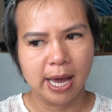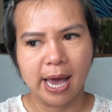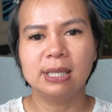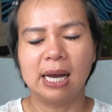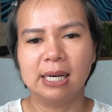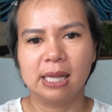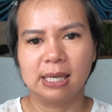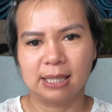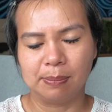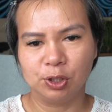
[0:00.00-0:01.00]
I was under the
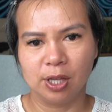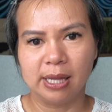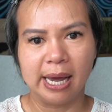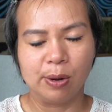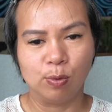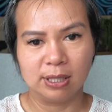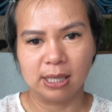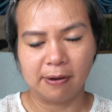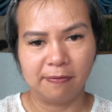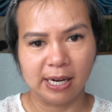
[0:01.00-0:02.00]
assumption that it
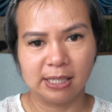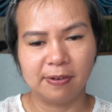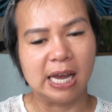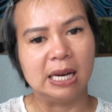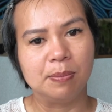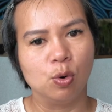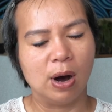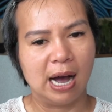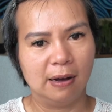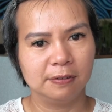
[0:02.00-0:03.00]
wasn't effective anymore
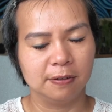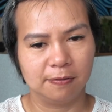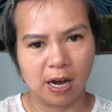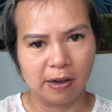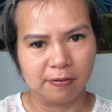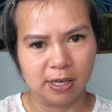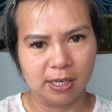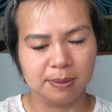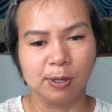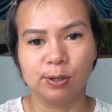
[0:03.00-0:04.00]
after 5
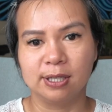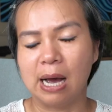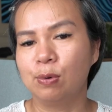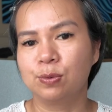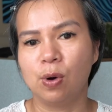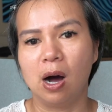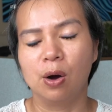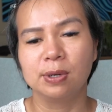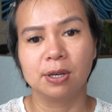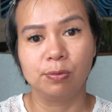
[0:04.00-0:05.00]
years, because that was what I
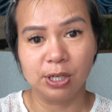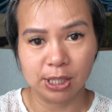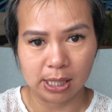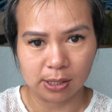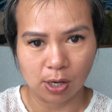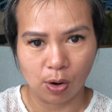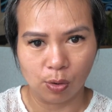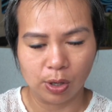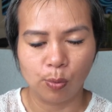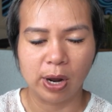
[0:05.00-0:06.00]
was originally
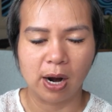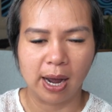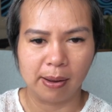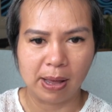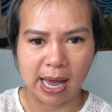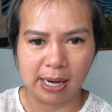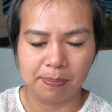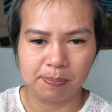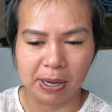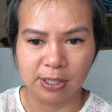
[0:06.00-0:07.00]
told when I had it
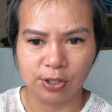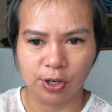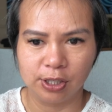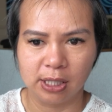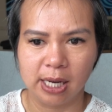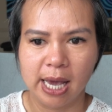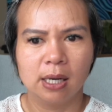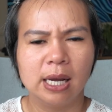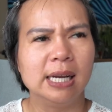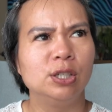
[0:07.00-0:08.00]
inserted
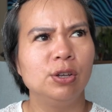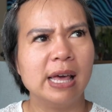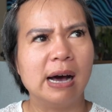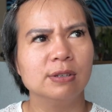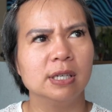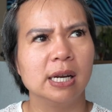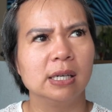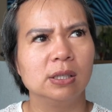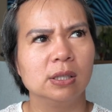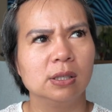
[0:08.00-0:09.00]
in
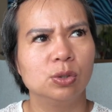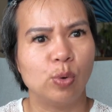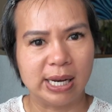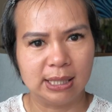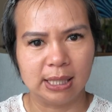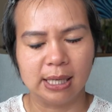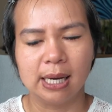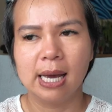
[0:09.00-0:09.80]
2020.